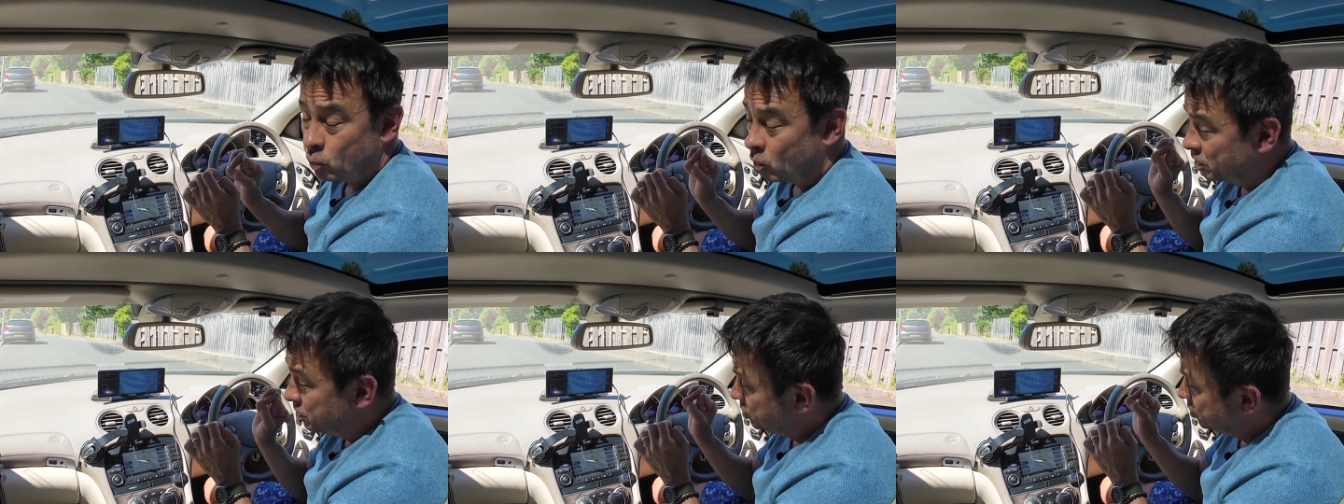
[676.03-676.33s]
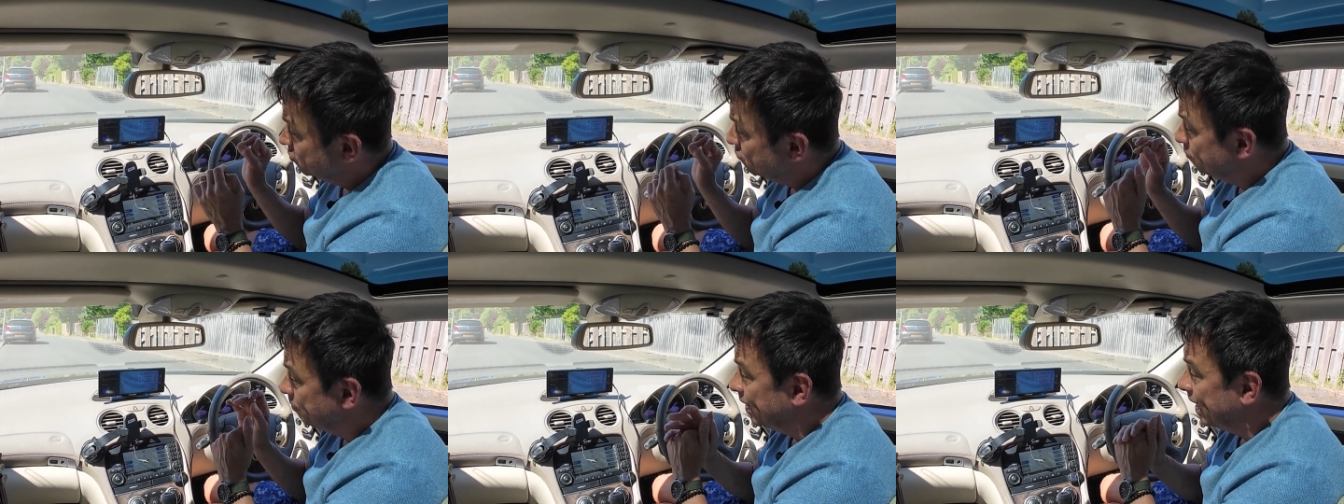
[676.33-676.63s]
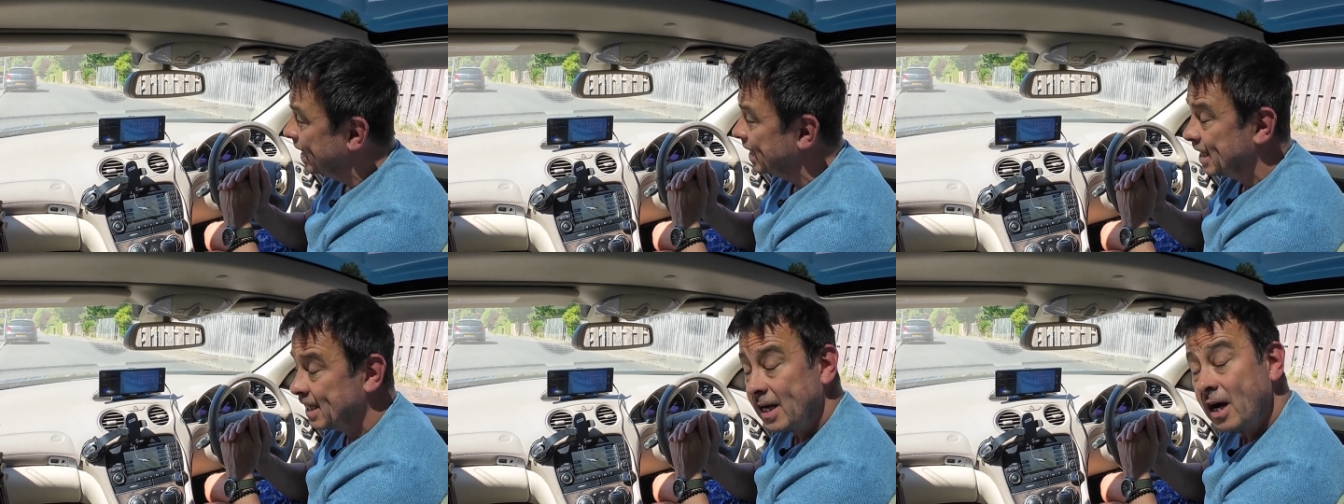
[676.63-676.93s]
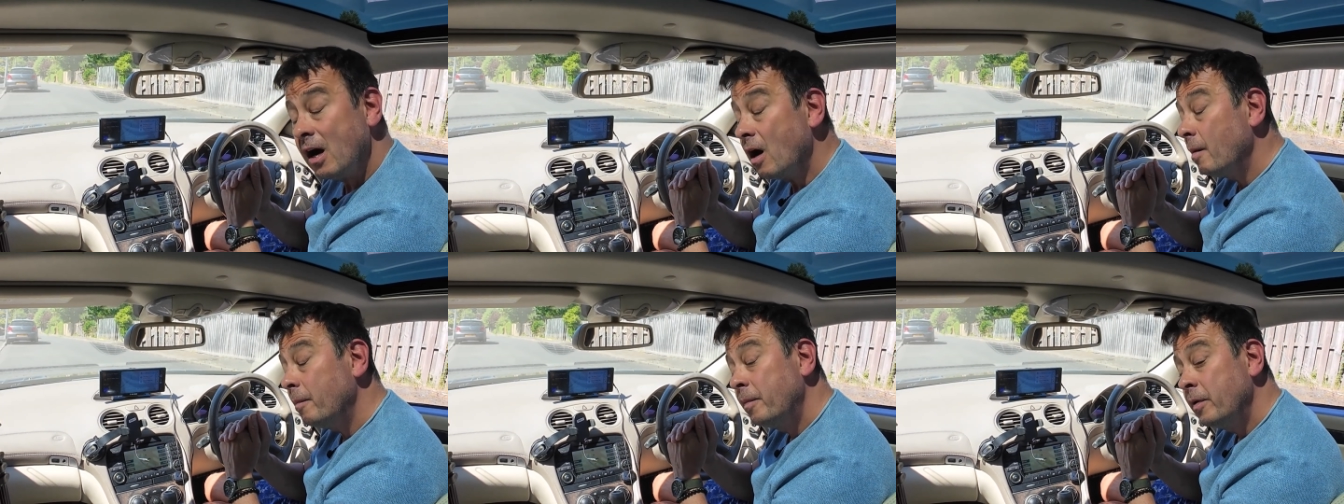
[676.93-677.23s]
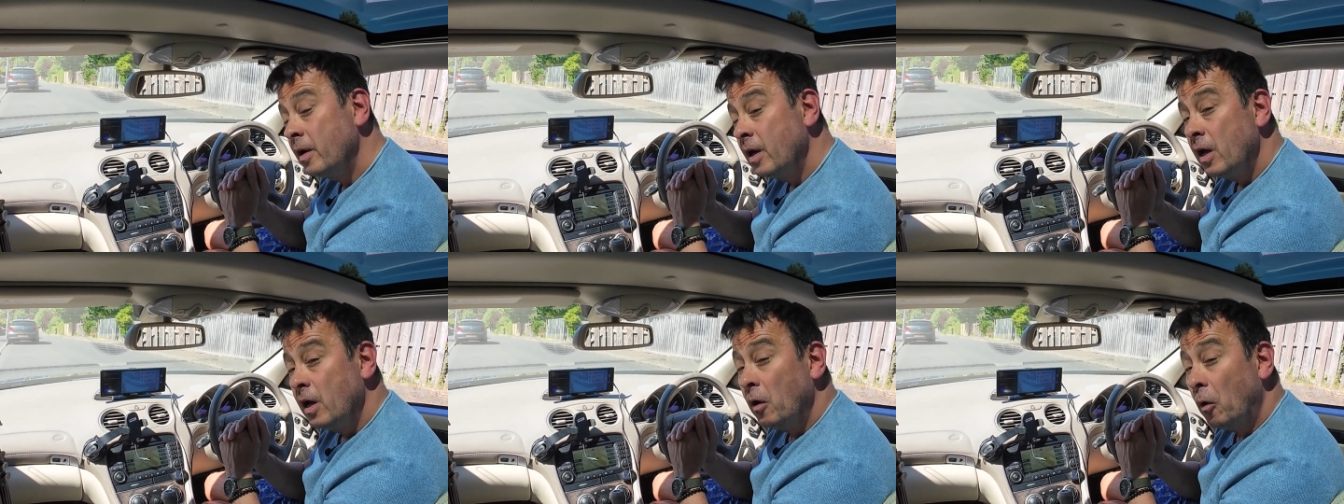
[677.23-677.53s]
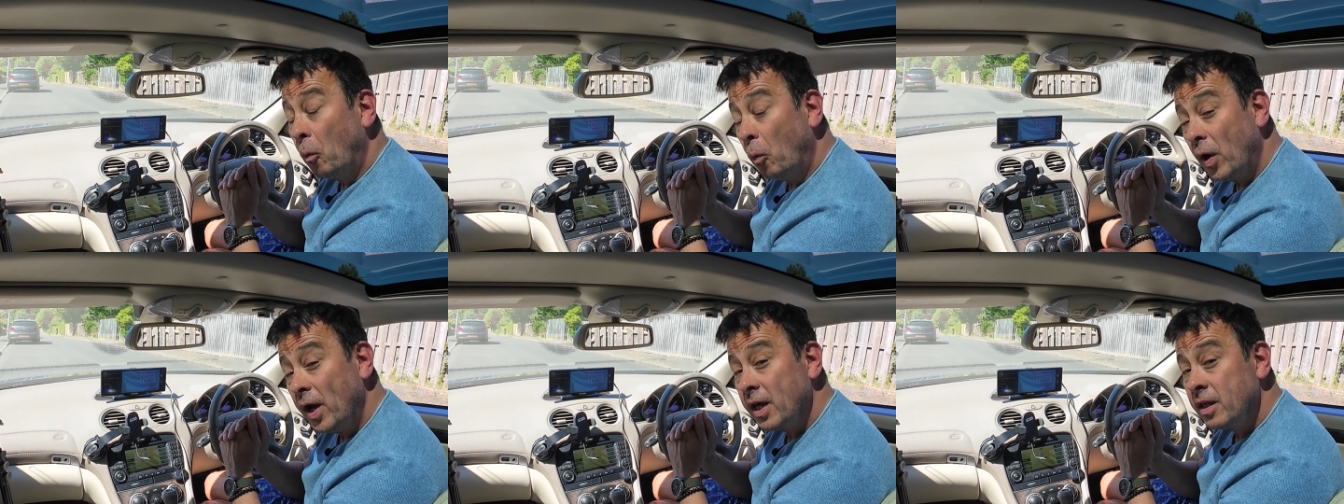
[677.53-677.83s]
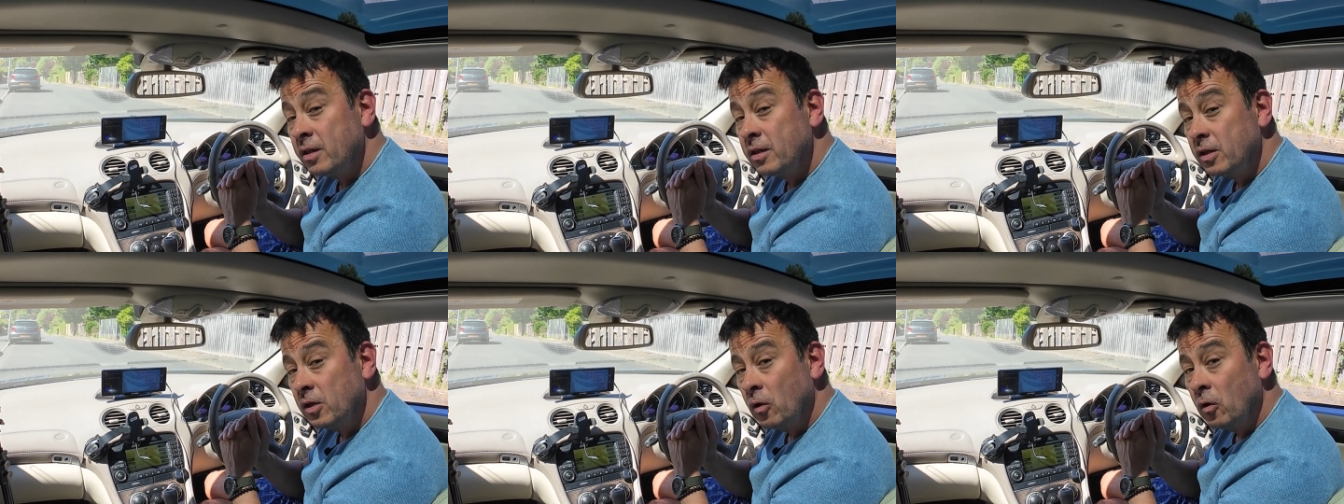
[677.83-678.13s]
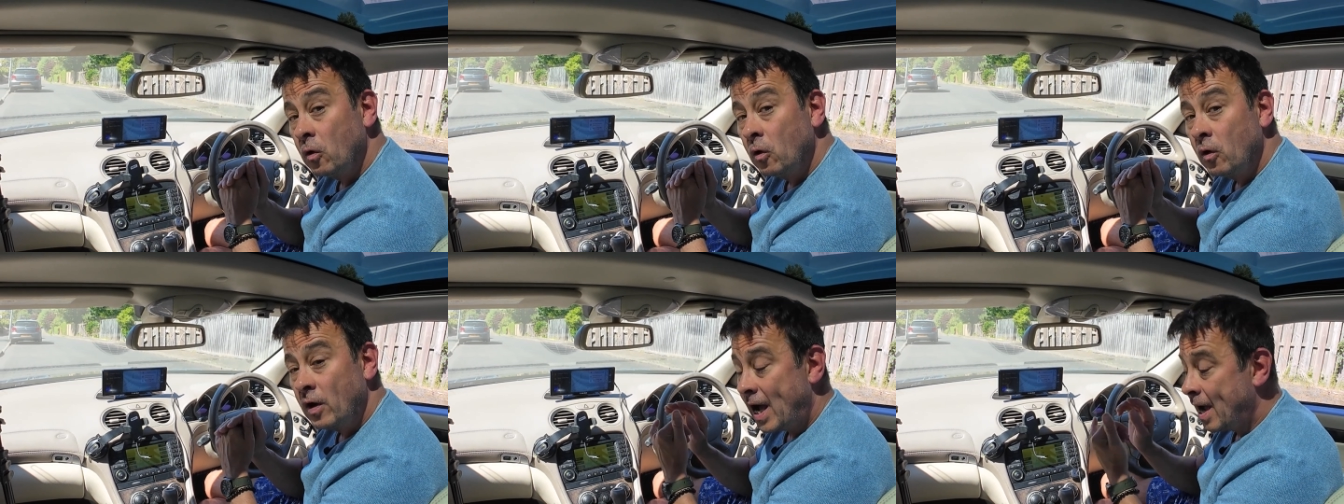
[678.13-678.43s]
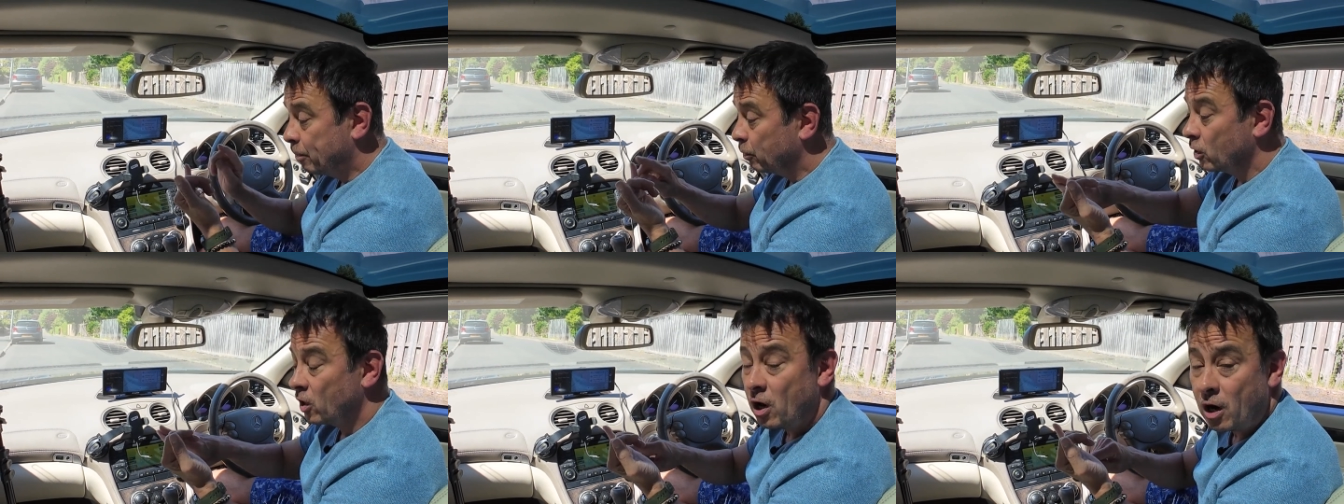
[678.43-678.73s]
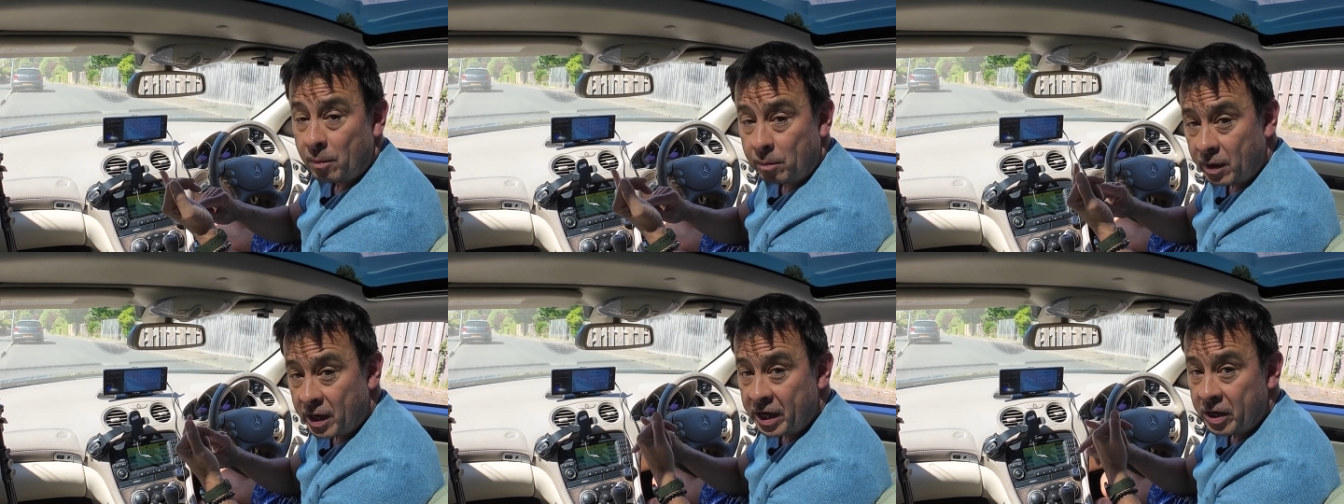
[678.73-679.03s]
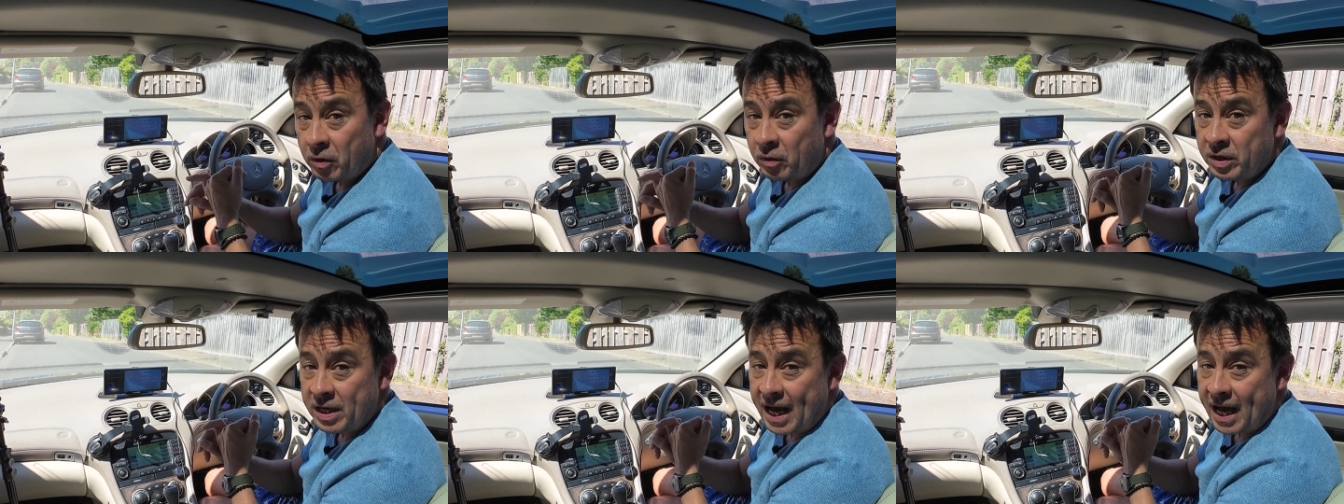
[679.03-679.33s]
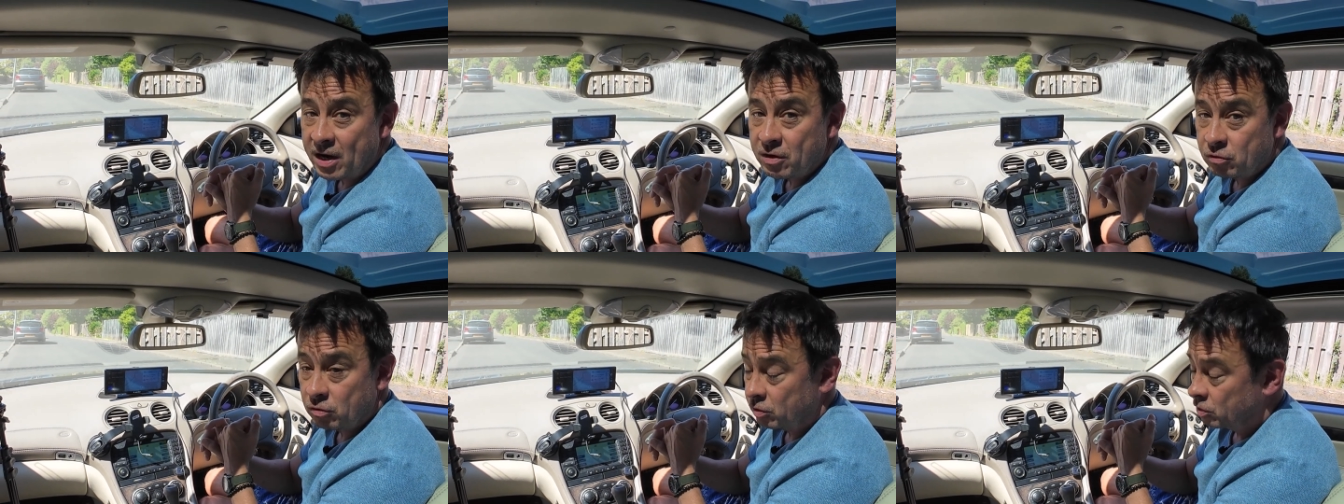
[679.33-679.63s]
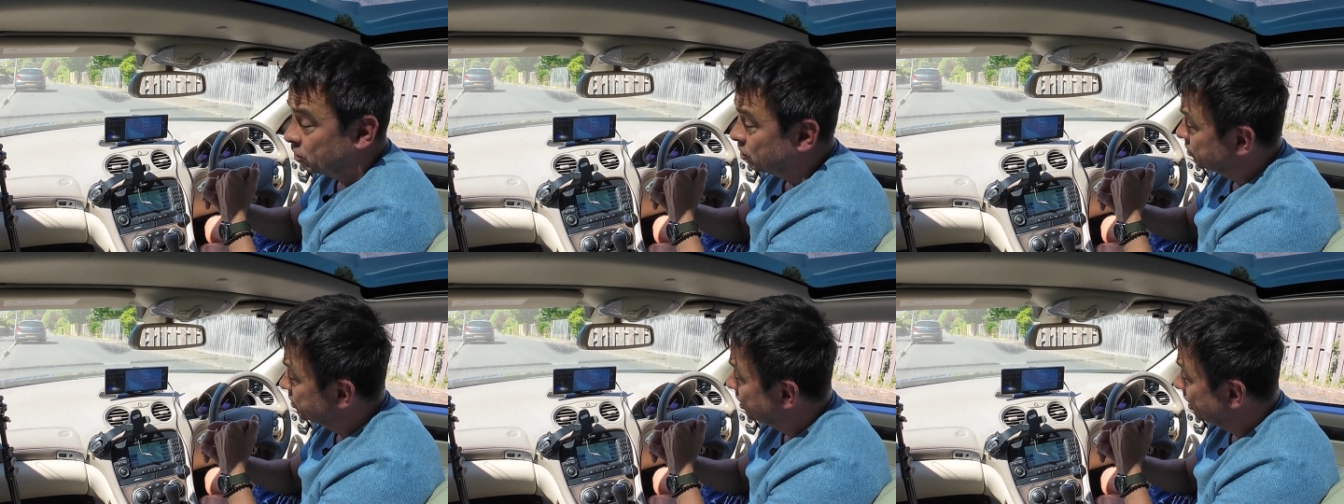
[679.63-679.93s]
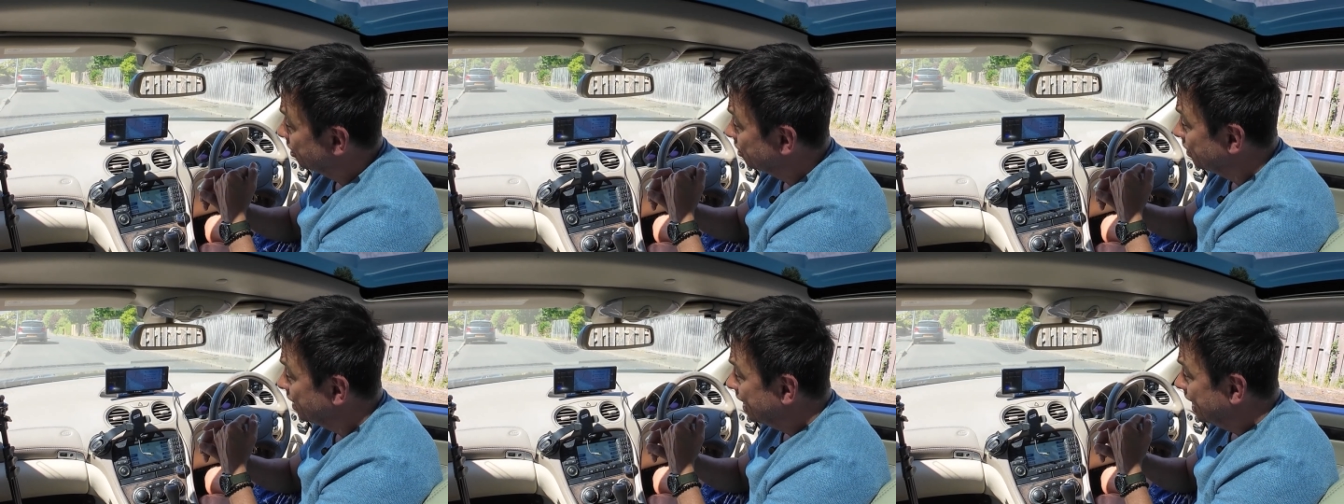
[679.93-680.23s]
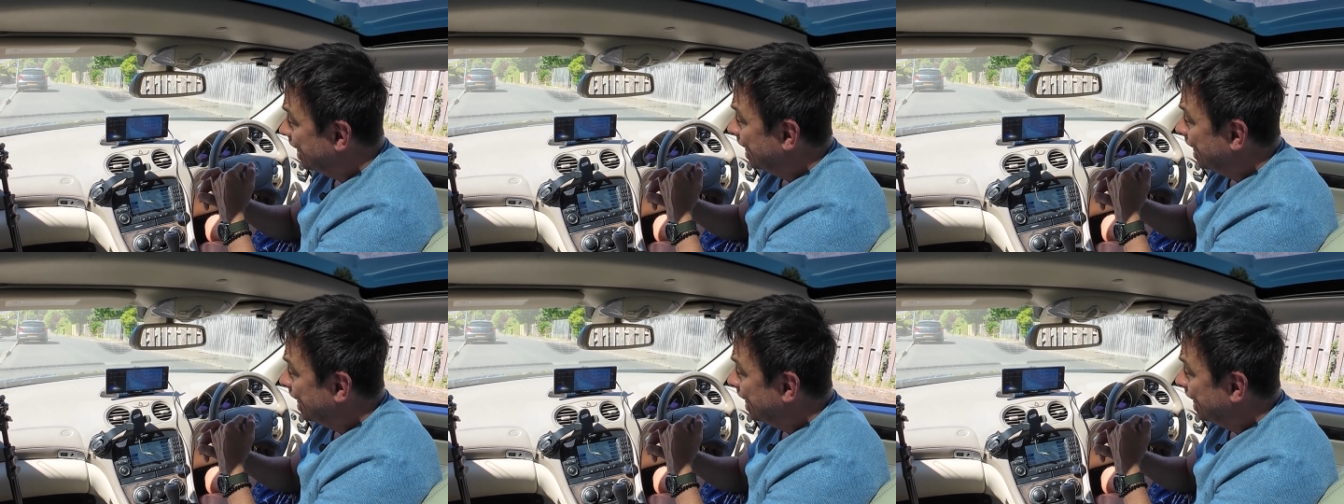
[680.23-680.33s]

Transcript: Once you've paired it up with your Apple CarPlay or your Android Auto,